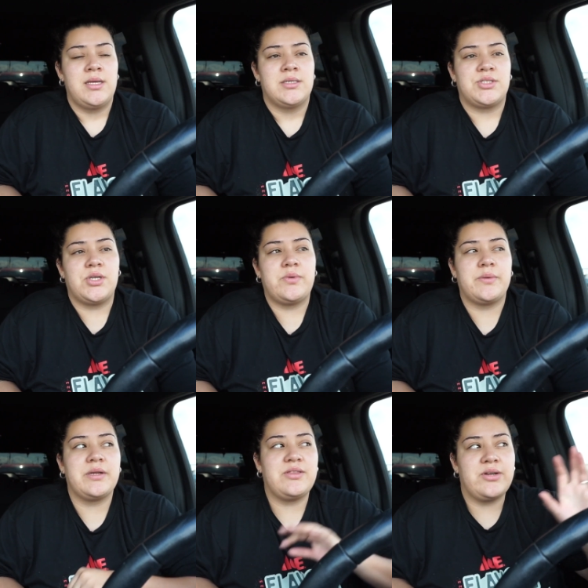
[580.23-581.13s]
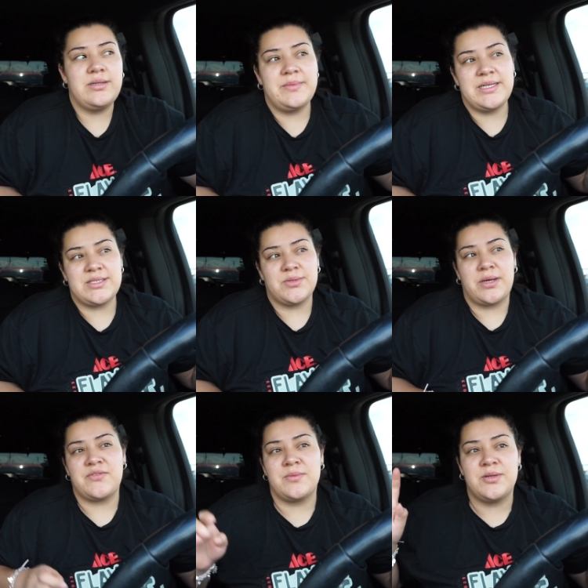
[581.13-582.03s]
so we were 30 minutes
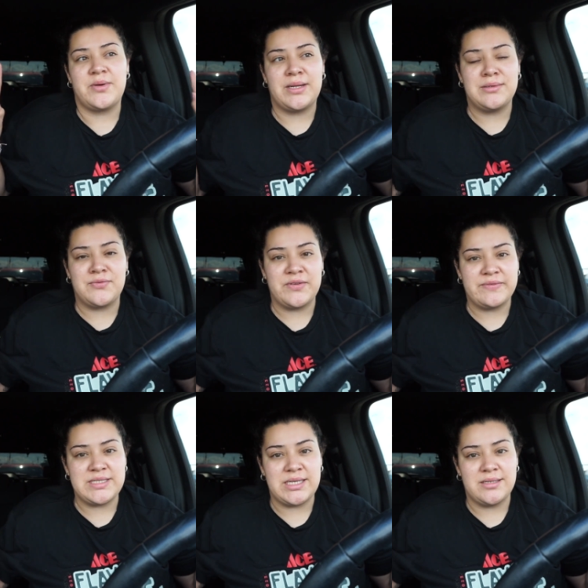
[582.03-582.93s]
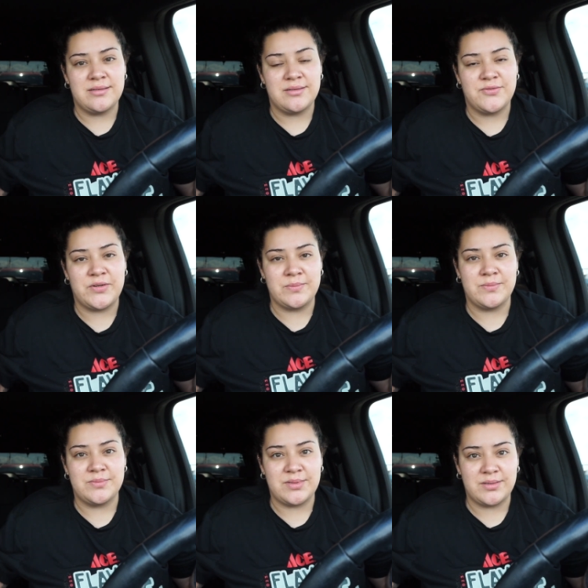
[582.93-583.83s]
away from Laredo, 15
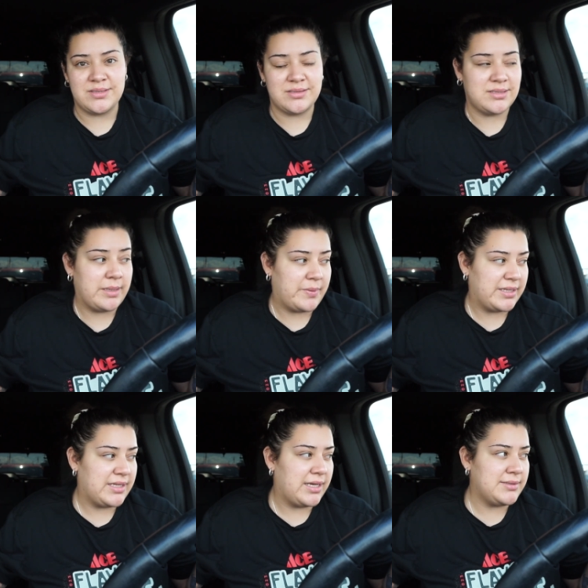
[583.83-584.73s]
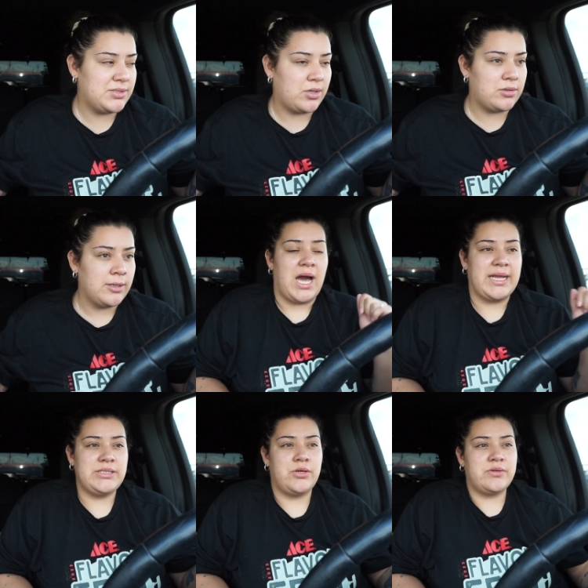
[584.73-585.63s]
from Zapata. So
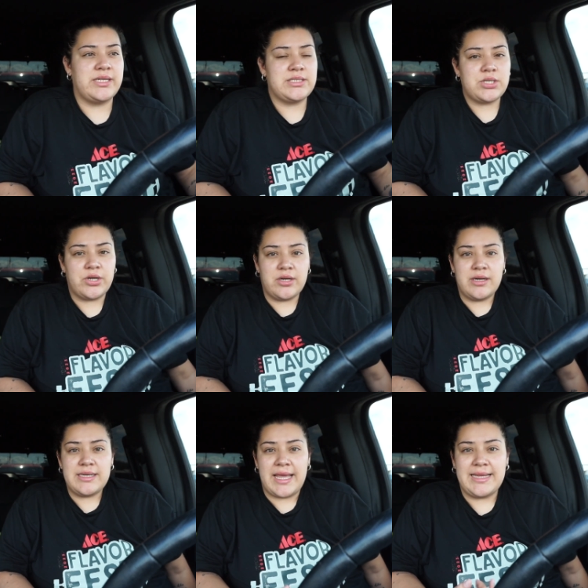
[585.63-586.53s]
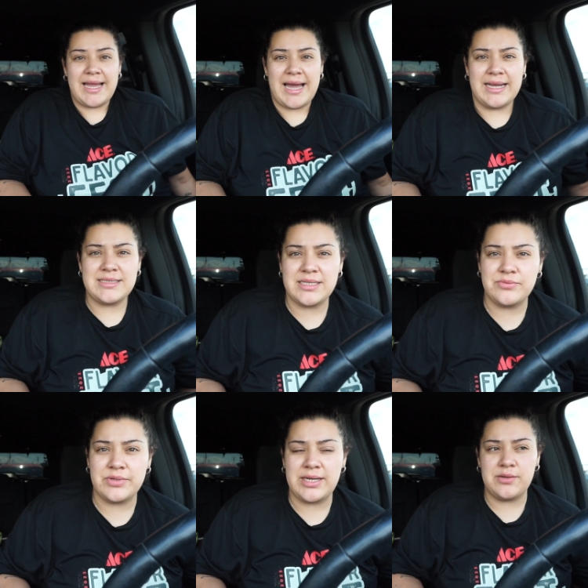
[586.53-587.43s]
I noticed her like
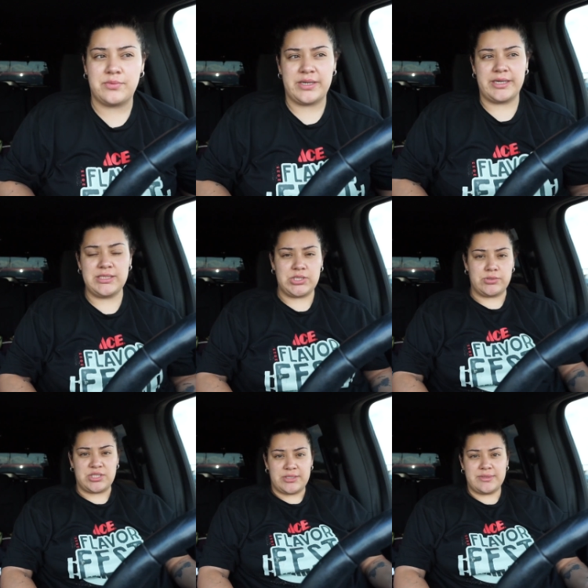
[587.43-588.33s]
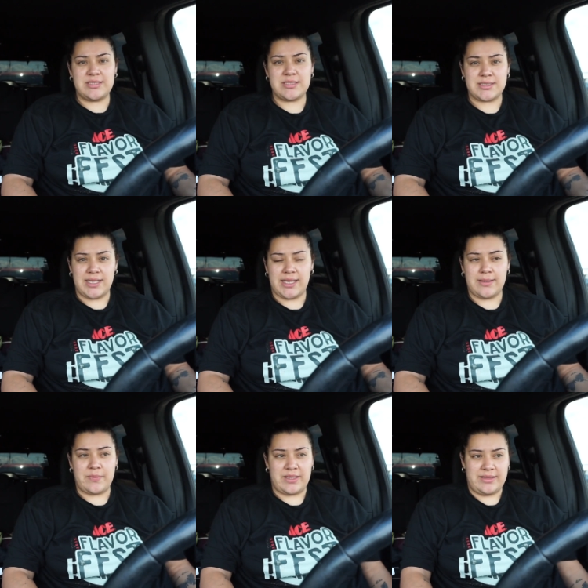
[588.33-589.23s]
acting really weird. So she was
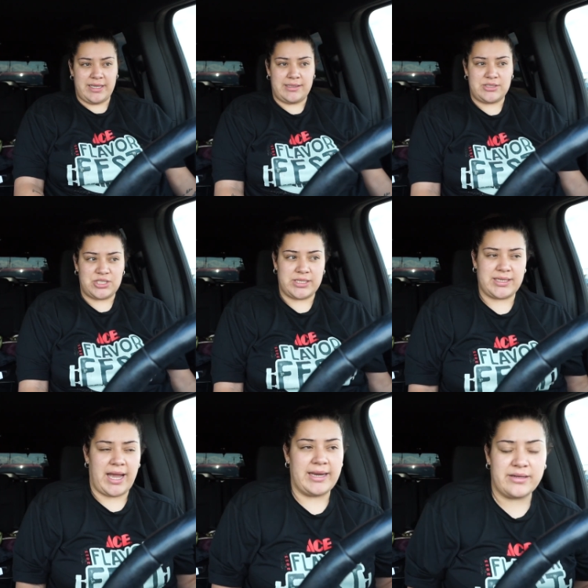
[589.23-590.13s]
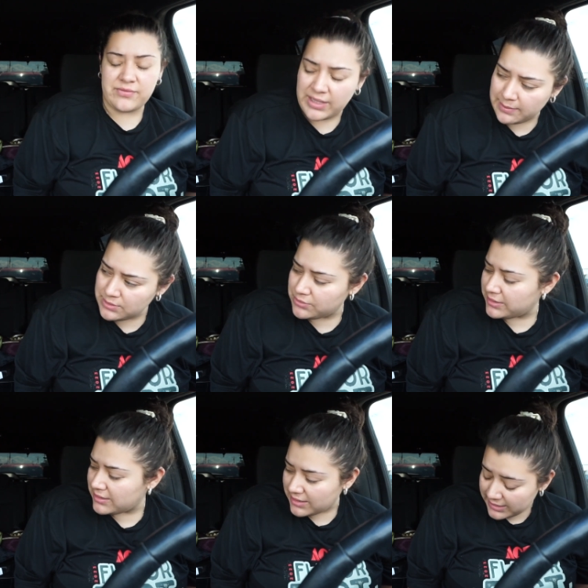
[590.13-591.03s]
asleep, and then she kind of kept
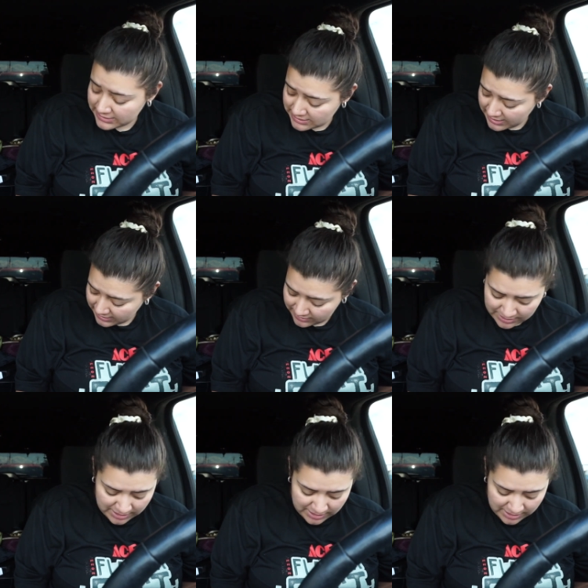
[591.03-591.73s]
doing this, like